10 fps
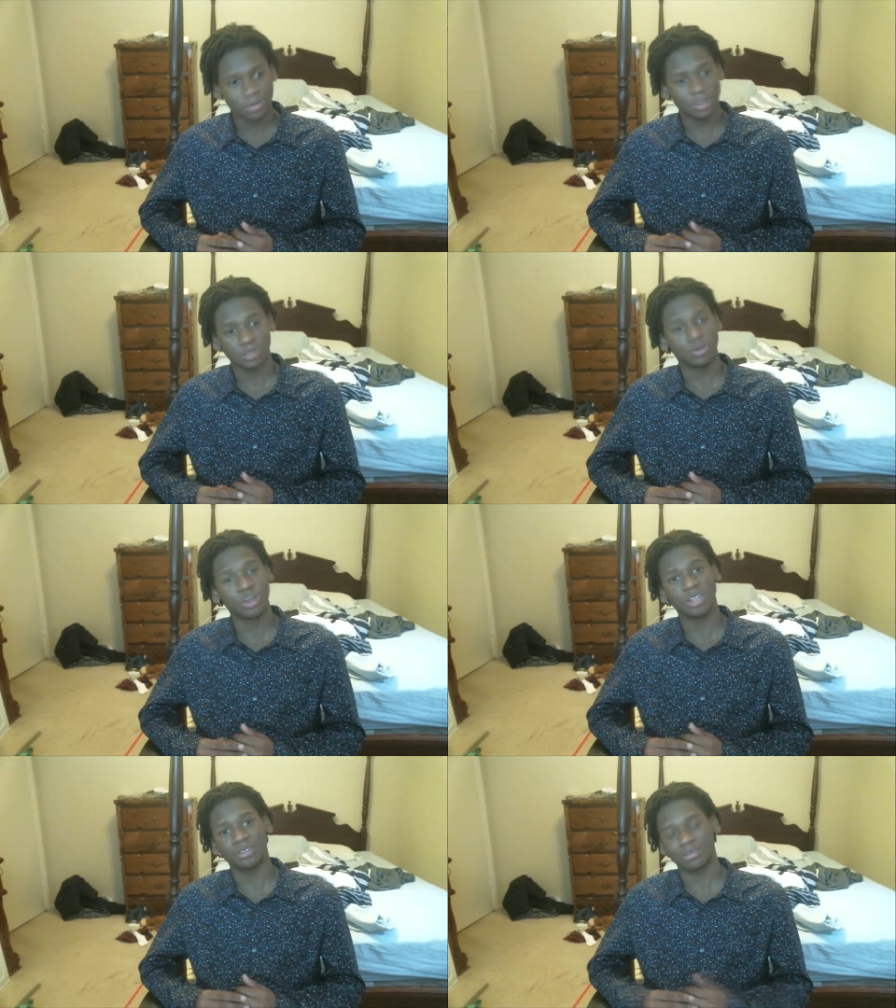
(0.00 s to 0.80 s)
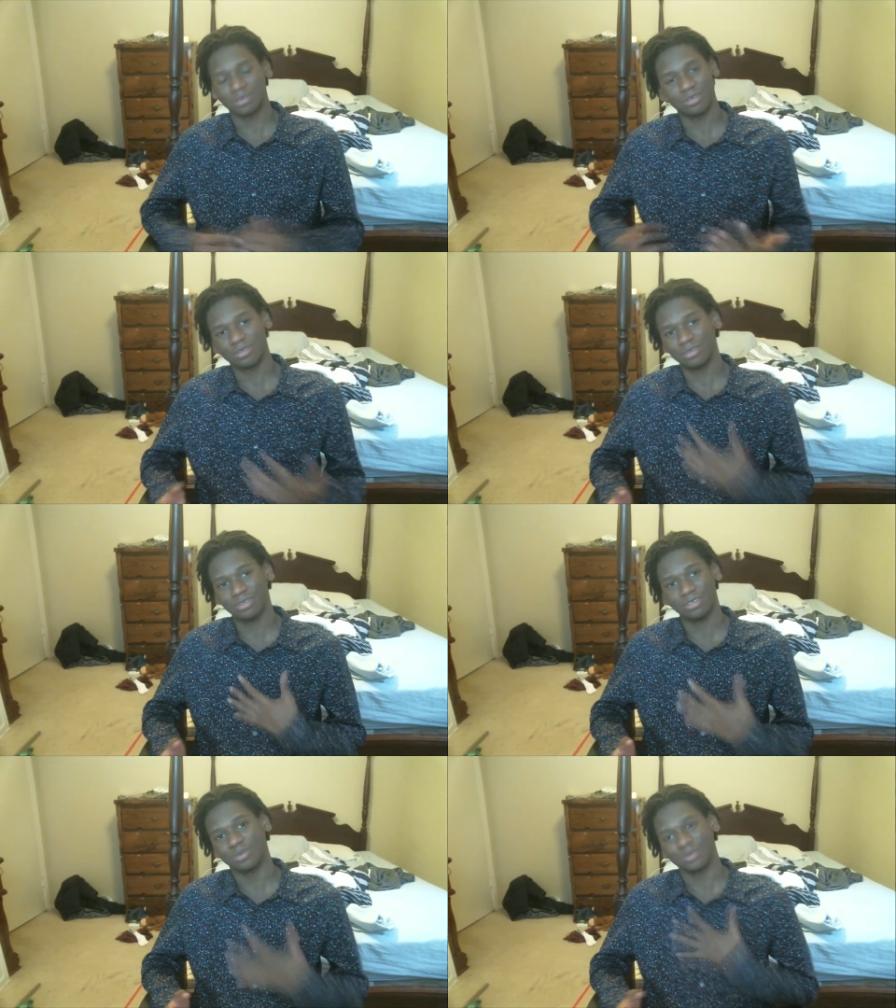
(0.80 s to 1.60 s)
It's been...
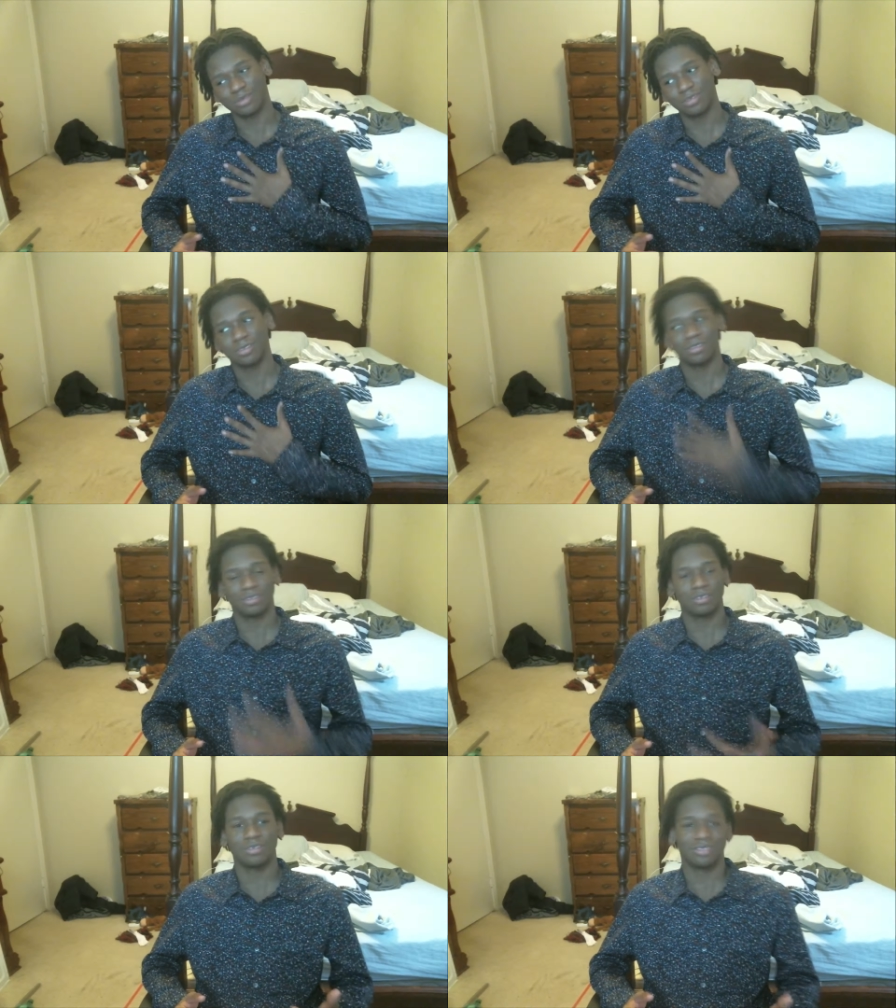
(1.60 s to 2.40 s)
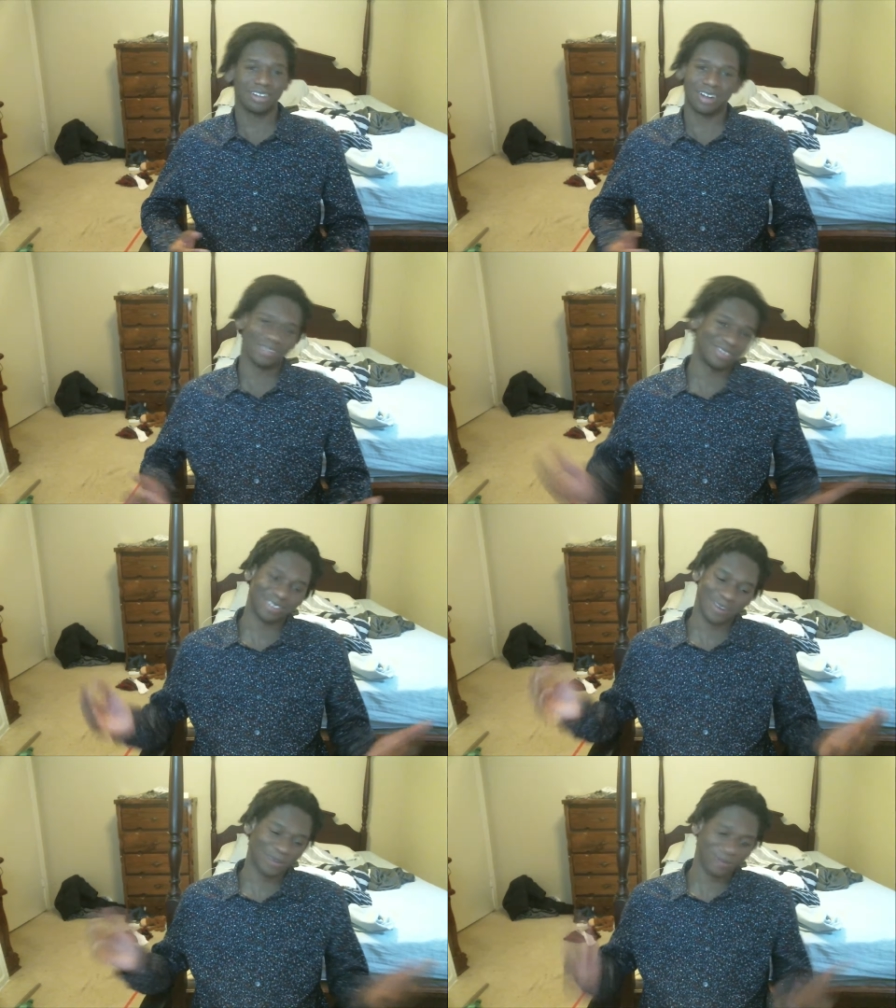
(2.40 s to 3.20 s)

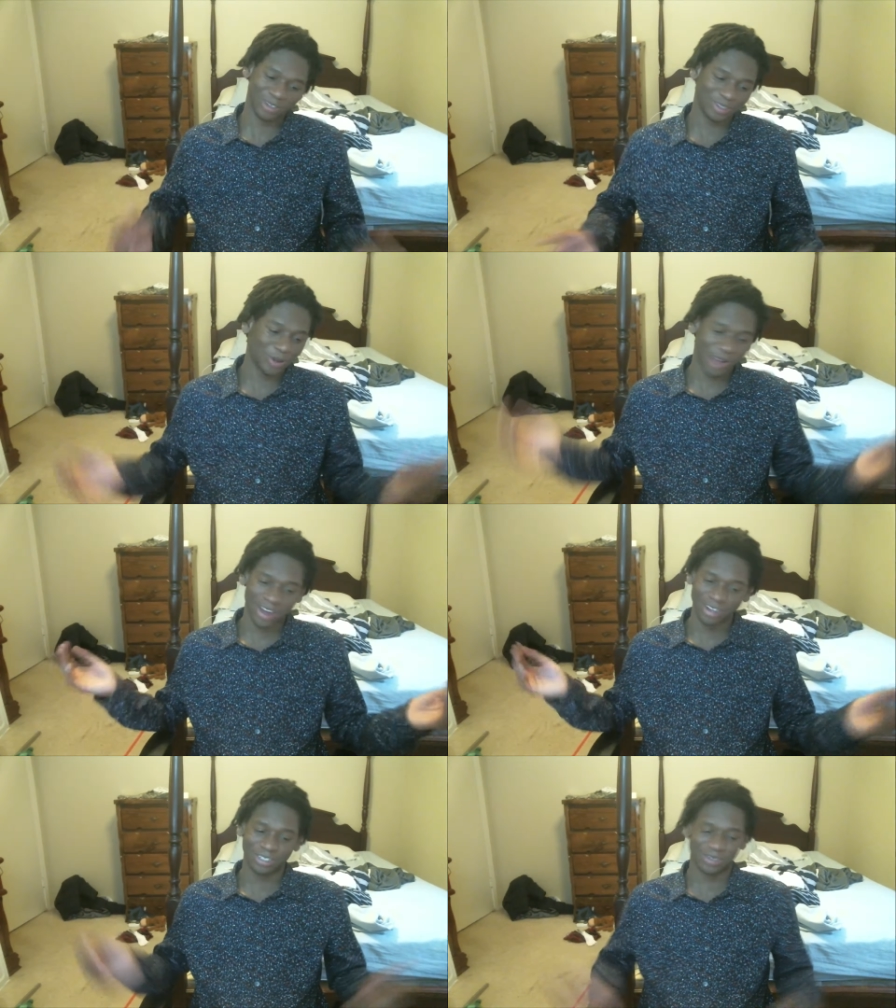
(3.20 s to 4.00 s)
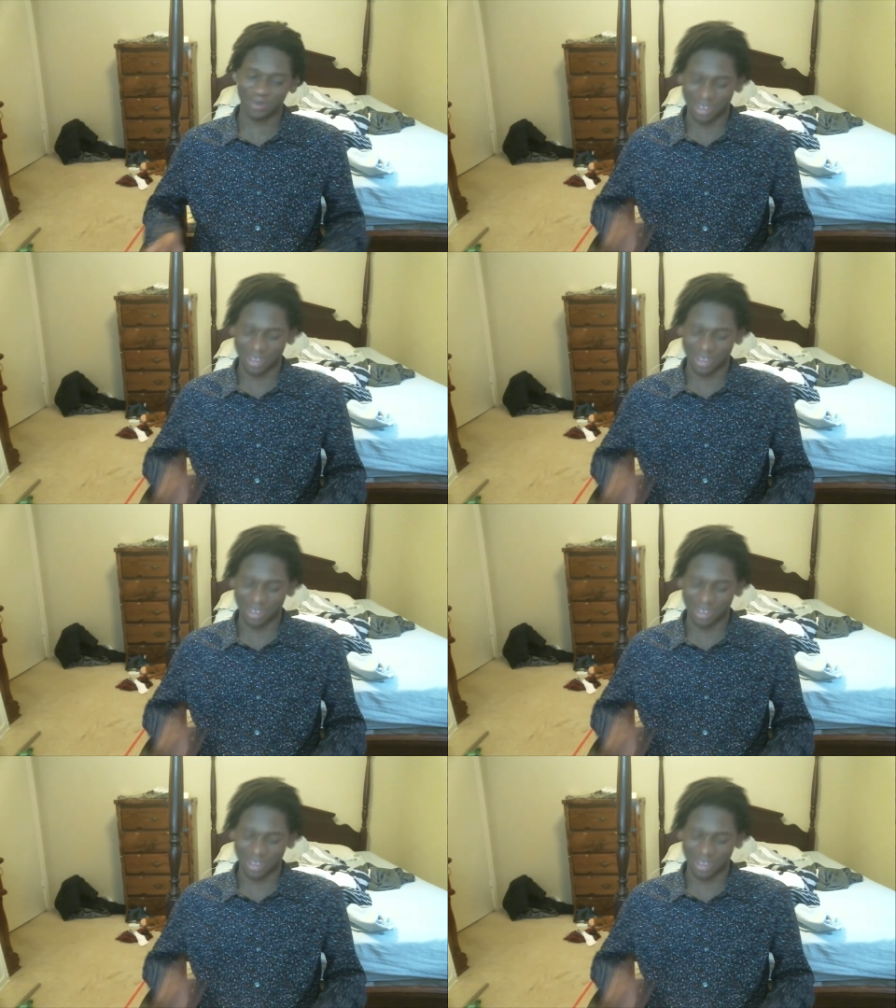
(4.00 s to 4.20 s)
I don't really know how to explain